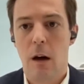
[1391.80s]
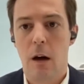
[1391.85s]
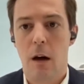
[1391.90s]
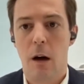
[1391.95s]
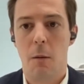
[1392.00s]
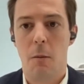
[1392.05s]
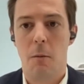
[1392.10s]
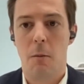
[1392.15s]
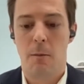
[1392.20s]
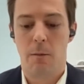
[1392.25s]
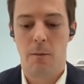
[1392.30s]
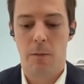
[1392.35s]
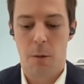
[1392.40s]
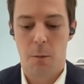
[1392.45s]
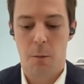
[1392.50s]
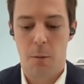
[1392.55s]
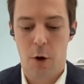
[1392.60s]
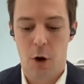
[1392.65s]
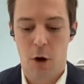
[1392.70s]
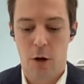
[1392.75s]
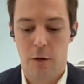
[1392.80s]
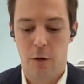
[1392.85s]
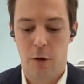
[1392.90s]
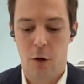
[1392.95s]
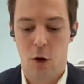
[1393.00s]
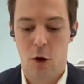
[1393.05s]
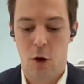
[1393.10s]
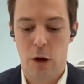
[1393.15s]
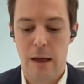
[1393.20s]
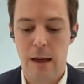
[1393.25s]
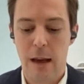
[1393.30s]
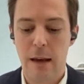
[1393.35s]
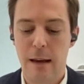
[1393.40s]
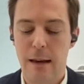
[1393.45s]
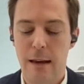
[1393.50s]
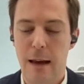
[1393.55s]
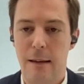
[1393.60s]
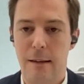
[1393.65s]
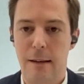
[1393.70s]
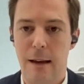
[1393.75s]
Um, but uh, in
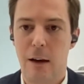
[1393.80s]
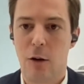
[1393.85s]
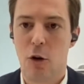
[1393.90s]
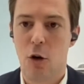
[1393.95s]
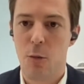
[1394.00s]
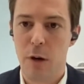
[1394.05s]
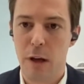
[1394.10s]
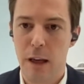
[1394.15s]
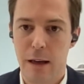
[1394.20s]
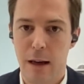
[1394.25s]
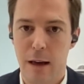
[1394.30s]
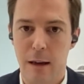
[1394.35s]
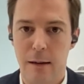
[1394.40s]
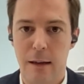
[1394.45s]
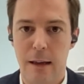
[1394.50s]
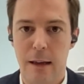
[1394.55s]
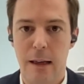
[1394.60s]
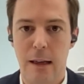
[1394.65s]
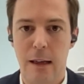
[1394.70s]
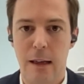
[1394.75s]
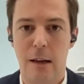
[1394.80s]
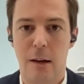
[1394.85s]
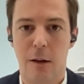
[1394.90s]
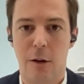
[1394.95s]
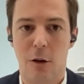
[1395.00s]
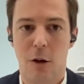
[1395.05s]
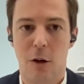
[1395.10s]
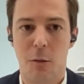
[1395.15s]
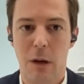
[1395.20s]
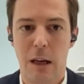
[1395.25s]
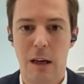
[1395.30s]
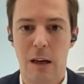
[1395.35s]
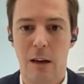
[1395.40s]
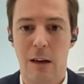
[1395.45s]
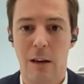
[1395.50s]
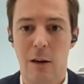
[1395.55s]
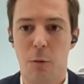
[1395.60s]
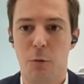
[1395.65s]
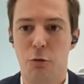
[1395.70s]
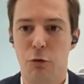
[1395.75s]
any case, they are communicating, uh, coming
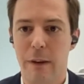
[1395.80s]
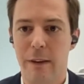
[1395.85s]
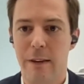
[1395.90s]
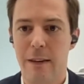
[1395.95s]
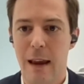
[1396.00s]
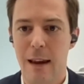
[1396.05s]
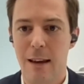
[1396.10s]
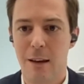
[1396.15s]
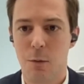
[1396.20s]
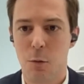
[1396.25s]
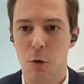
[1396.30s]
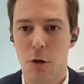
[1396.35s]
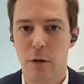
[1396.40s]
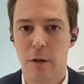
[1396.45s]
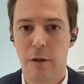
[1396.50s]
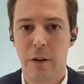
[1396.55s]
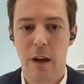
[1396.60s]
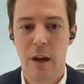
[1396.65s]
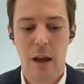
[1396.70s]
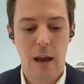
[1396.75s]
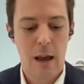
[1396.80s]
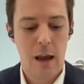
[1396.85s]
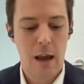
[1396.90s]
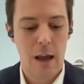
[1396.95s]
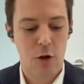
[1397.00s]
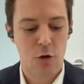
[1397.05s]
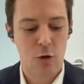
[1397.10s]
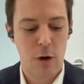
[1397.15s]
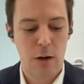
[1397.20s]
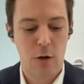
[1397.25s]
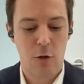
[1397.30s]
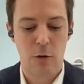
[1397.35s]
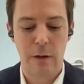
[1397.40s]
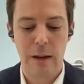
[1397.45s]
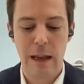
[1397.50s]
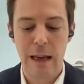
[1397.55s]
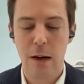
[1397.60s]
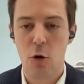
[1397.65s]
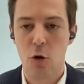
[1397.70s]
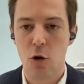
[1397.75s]
up with statements and trying to
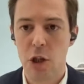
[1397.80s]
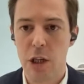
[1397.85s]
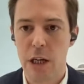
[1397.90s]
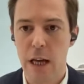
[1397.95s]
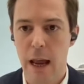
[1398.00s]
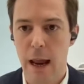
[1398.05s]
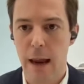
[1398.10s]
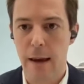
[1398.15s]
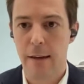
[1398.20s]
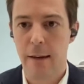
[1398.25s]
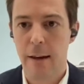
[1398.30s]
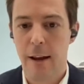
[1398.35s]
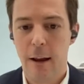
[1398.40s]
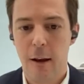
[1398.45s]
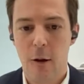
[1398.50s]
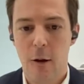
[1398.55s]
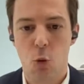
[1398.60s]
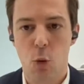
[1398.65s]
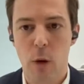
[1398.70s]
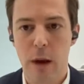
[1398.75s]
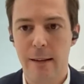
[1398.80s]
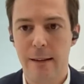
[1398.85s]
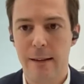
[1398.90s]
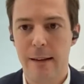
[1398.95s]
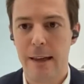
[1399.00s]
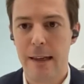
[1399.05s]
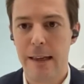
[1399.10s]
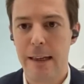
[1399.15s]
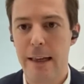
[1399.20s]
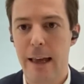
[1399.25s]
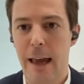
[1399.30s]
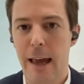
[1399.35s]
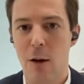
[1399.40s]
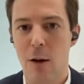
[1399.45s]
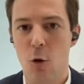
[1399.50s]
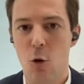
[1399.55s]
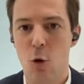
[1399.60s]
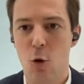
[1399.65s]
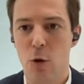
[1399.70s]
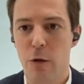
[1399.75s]
negotiate with the
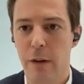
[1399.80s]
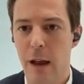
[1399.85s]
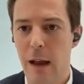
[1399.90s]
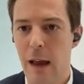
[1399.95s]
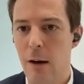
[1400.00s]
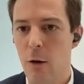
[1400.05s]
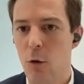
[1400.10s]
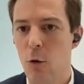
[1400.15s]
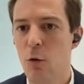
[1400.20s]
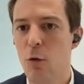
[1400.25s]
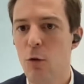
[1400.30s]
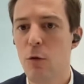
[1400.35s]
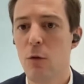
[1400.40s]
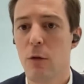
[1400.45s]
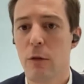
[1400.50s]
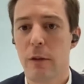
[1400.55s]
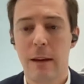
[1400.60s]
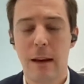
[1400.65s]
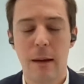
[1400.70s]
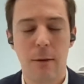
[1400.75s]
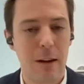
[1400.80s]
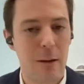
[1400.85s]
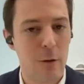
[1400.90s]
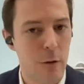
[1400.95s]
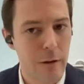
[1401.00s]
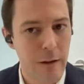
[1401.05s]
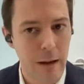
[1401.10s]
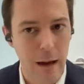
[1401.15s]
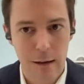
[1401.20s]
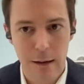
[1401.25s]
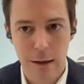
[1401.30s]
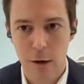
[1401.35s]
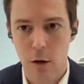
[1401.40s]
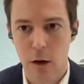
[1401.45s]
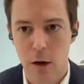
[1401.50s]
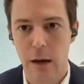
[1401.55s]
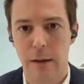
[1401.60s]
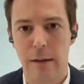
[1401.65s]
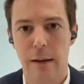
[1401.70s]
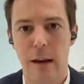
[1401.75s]
EAOs and all civil society
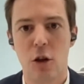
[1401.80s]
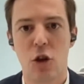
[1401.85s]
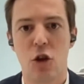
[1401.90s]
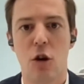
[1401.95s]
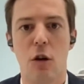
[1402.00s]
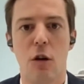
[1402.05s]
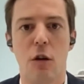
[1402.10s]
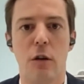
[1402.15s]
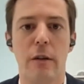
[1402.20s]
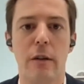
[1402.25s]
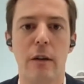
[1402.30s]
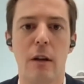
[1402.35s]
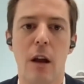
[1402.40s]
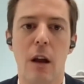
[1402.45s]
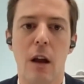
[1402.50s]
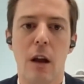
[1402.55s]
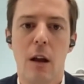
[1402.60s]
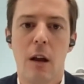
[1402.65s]
organizations